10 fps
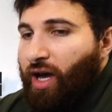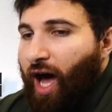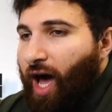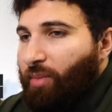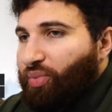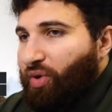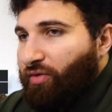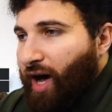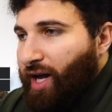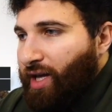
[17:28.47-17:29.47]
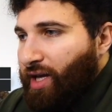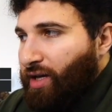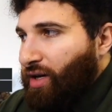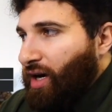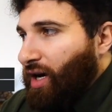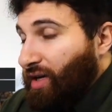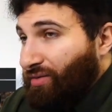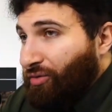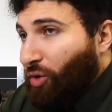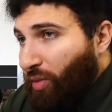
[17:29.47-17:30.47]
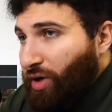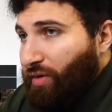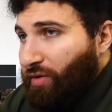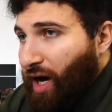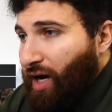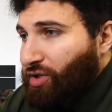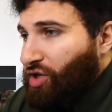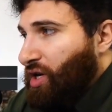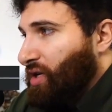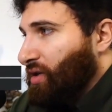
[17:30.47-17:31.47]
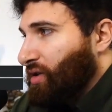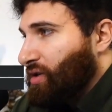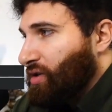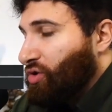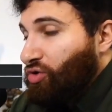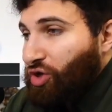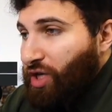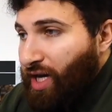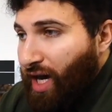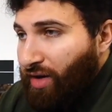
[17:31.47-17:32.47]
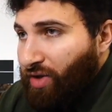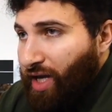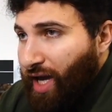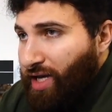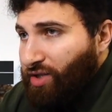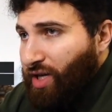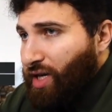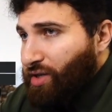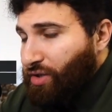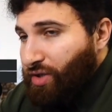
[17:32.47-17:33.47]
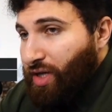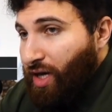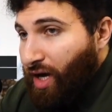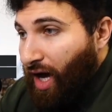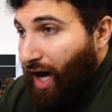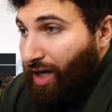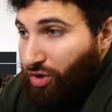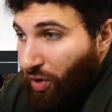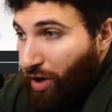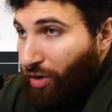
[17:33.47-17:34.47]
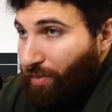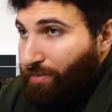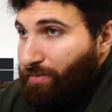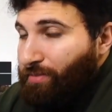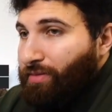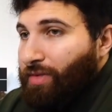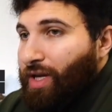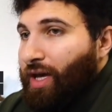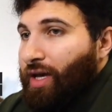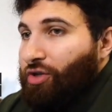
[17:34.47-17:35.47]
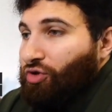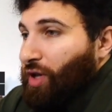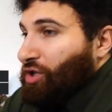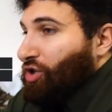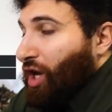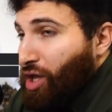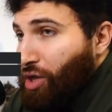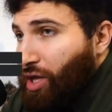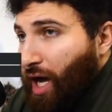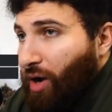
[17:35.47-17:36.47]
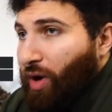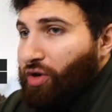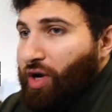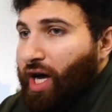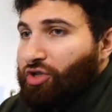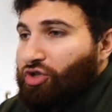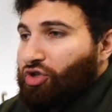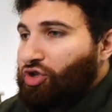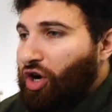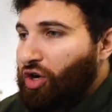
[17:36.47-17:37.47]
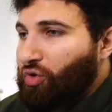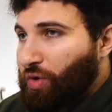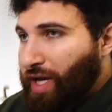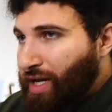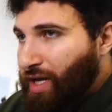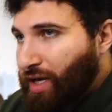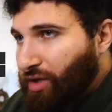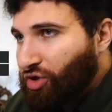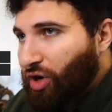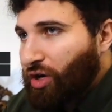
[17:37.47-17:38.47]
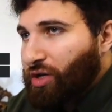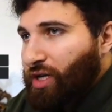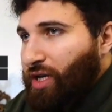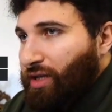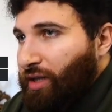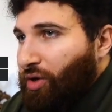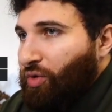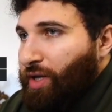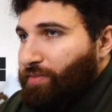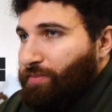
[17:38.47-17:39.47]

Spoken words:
I'm providing informative content, usually kind of like essays, on Twitter. So that's another thing. I want you guys to start reading and start getting literate.